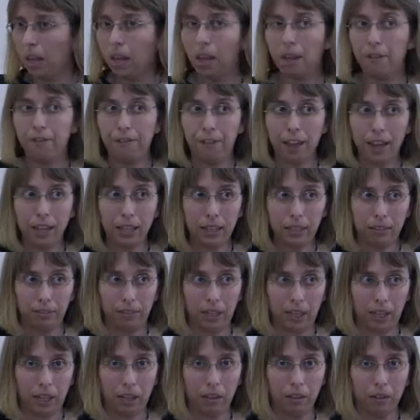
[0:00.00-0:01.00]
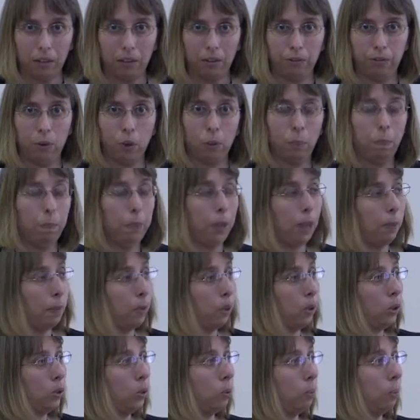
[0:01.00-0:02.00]
Effectively, for
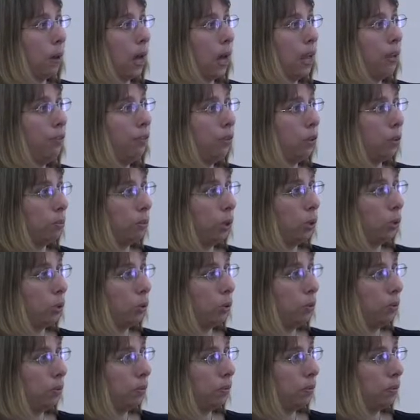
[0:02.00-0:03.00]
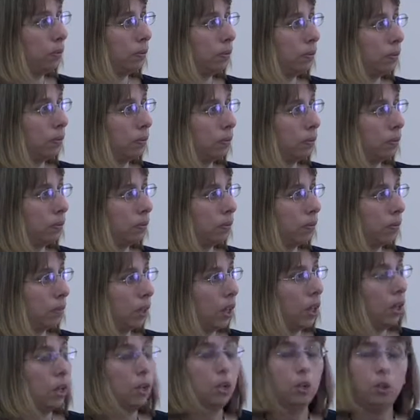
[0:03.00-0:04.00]
people to buy from you,
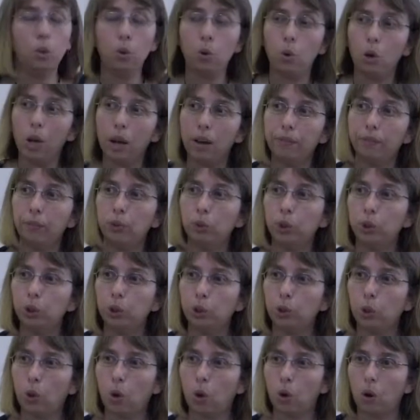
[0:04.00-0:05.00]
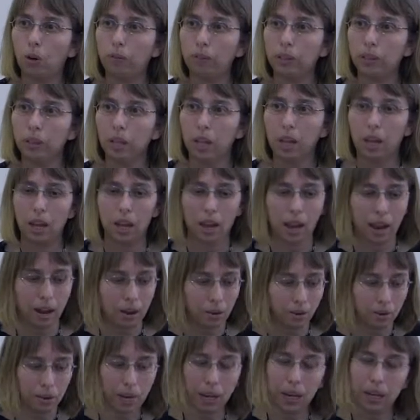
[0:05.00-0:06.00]
you have to solve
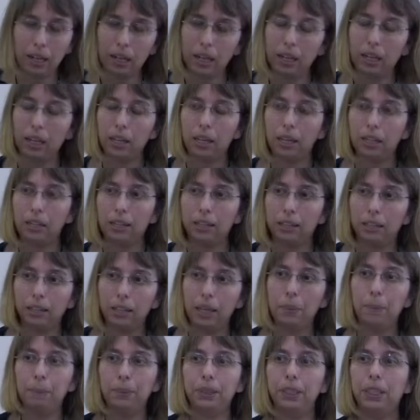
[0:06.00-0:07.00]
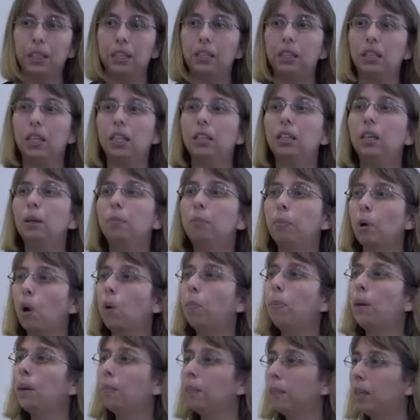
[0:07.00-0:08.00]
a really deep-seated
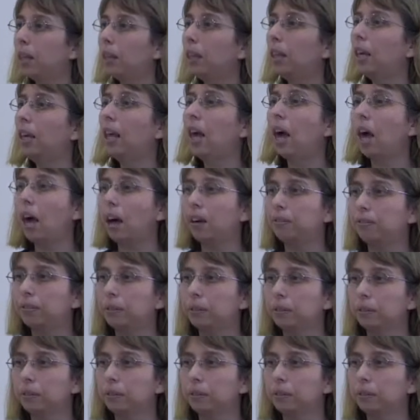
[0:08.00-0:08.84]
problem that they have.